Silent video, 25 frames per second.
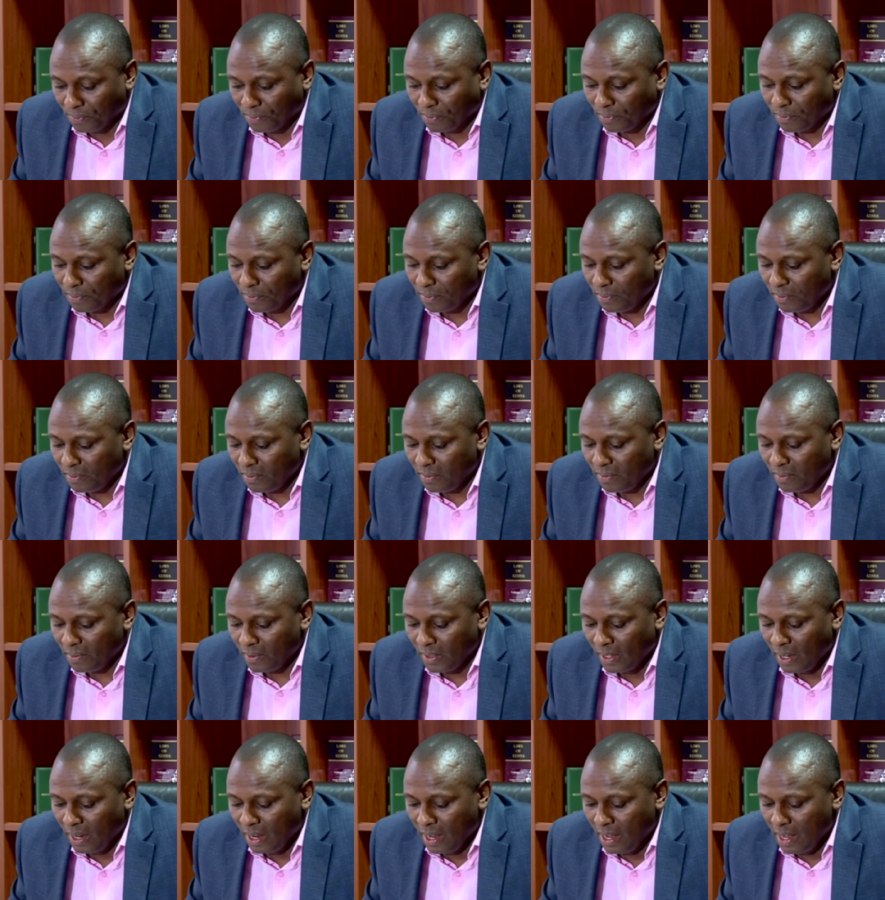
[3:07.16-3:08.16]

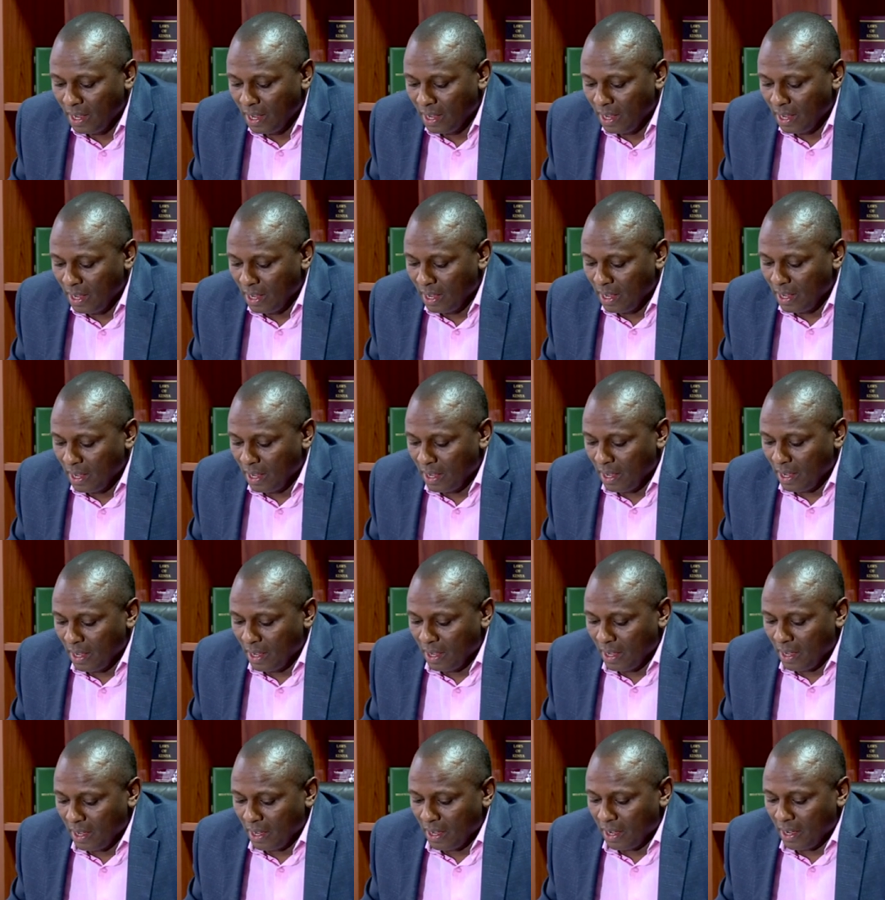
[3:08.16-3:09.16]

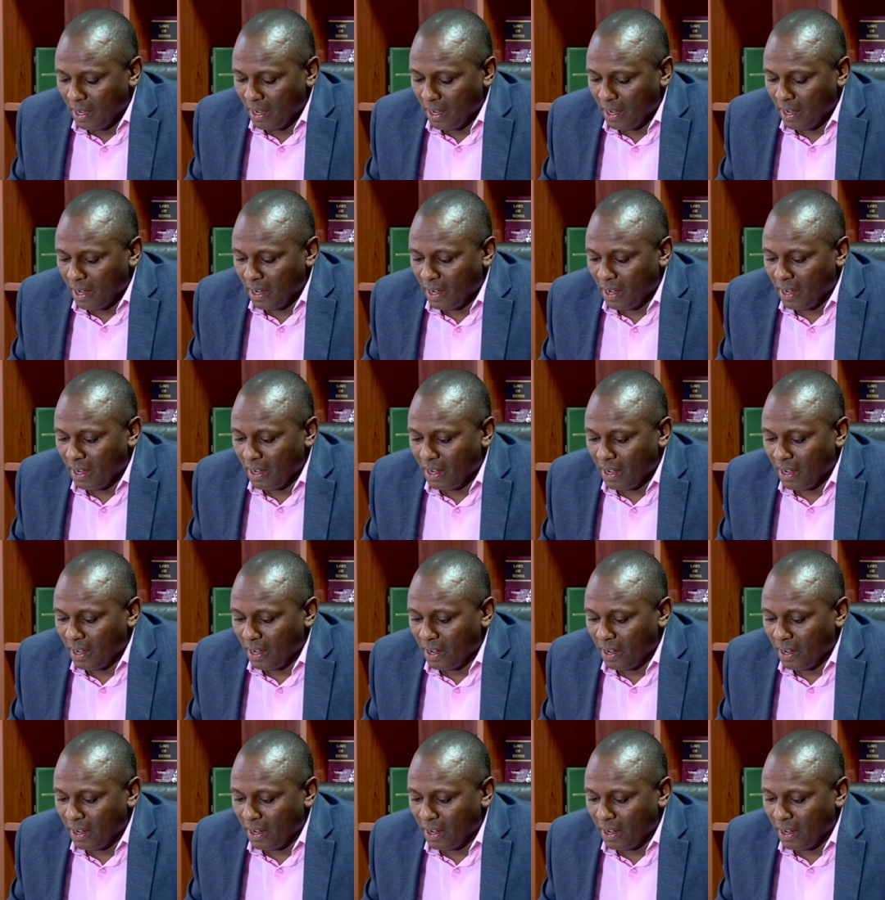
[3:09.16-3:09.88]
No one is speaking in this clip.